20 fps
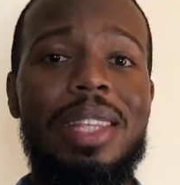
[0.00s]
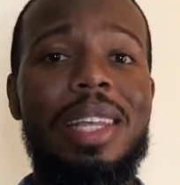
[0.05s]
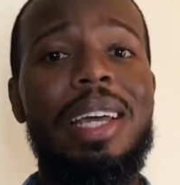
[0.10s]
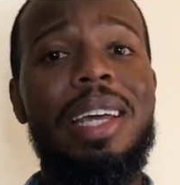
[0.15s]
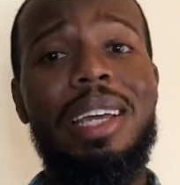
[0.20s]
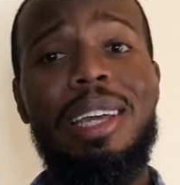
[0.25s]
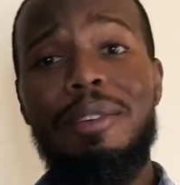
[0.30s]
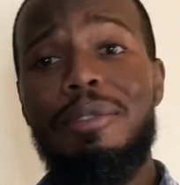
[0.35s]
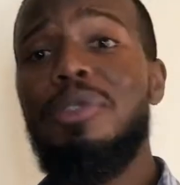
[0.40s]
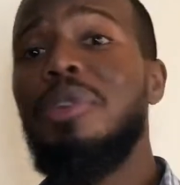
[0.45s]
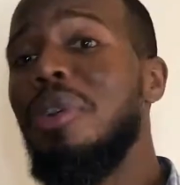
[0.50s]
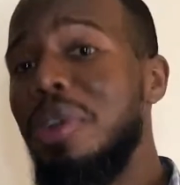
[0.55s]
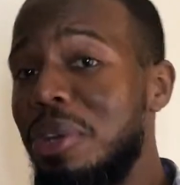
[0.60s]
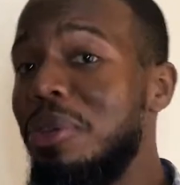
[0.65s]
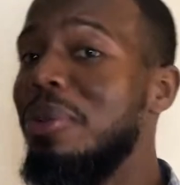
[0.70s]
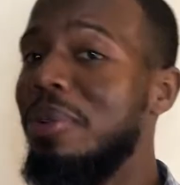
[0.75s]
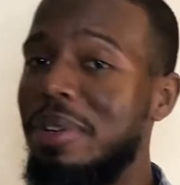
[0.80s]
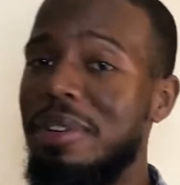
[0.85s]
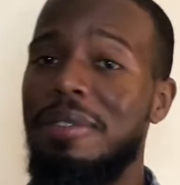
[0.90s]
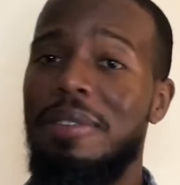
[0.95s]
it gives you a
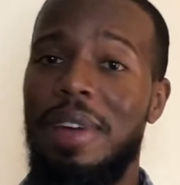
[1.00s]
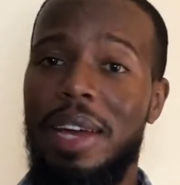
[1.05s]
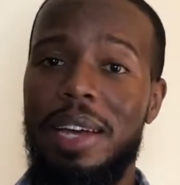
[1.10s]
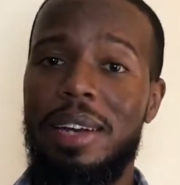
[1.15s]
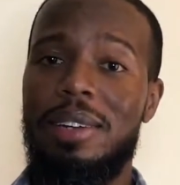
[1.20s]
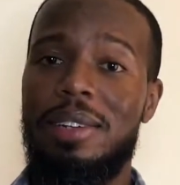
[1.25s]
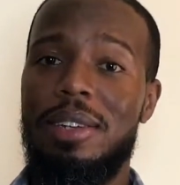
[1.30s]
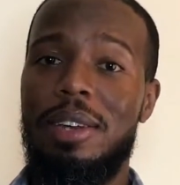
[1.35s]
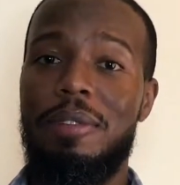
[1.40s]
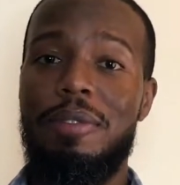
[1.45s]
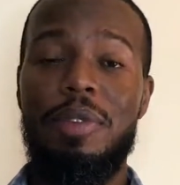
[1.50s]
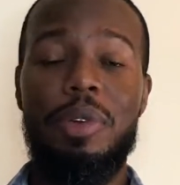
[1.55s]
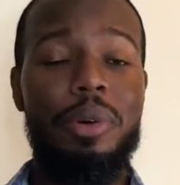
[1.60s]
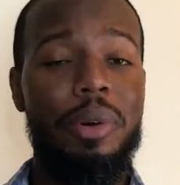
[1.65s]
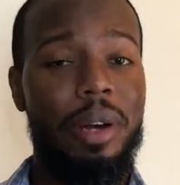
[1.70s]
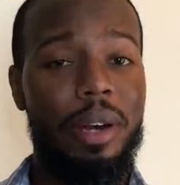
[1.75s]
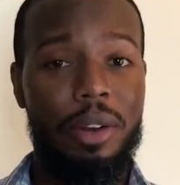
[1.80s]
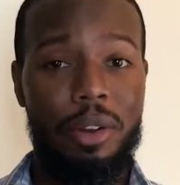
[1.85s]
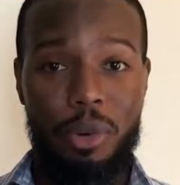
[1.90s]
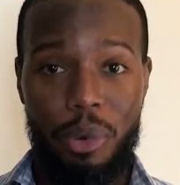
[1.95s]
huge advantage. If you're
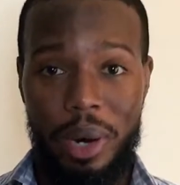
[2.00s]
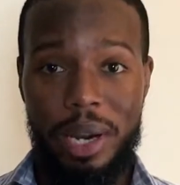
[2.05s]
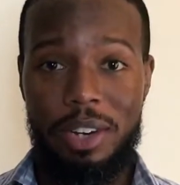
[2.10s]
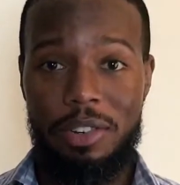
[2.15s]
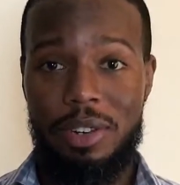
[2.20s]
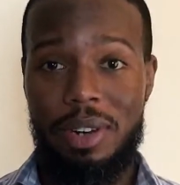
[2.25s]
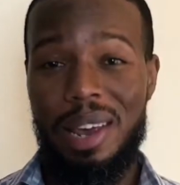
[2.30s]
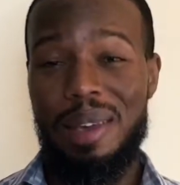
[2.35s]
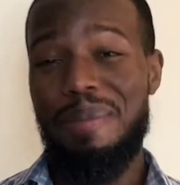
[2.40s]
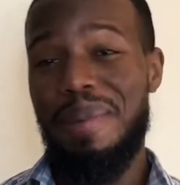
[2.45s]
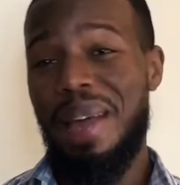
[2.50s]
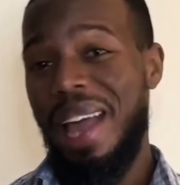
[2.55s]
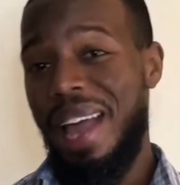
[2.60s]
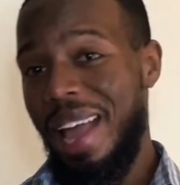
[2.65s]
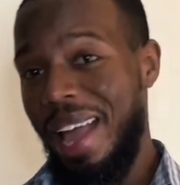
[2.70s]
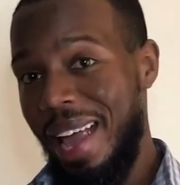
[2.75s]
in great shape